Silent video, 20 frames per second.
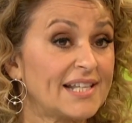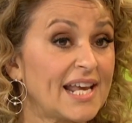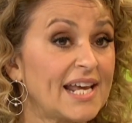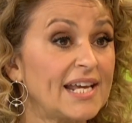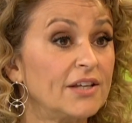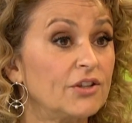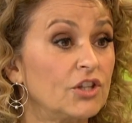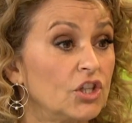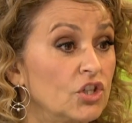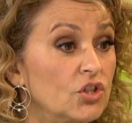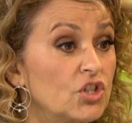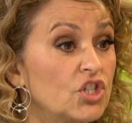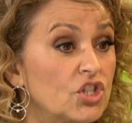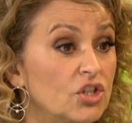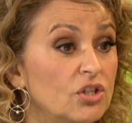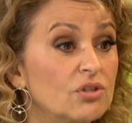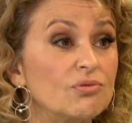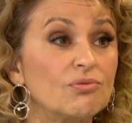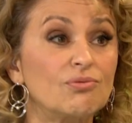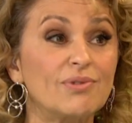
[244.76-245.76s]
say that you
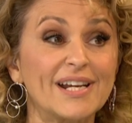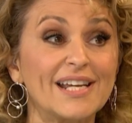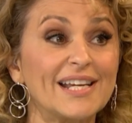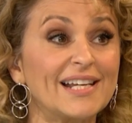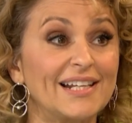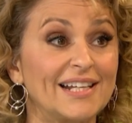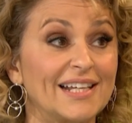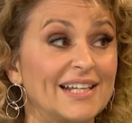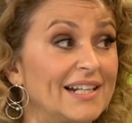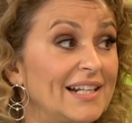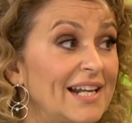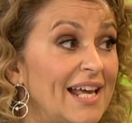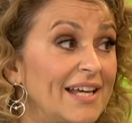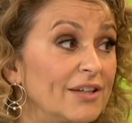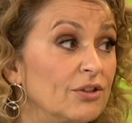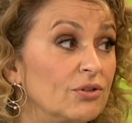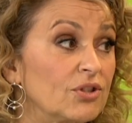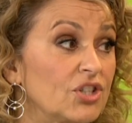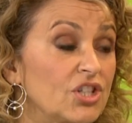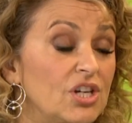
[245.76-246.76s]
shouldn't really
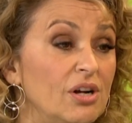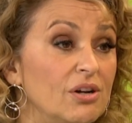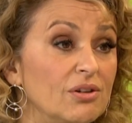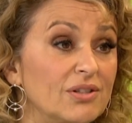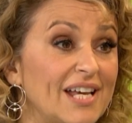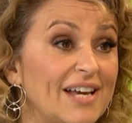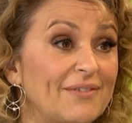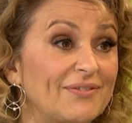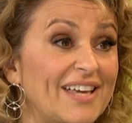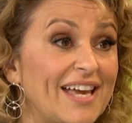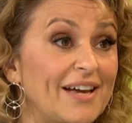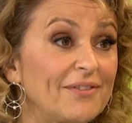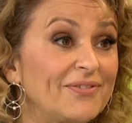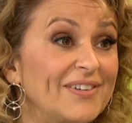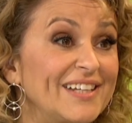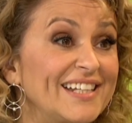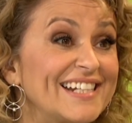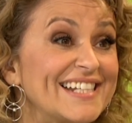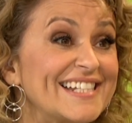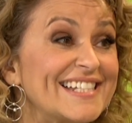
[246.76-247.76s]
let your child have
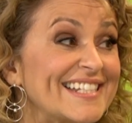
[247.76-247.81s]
caffeine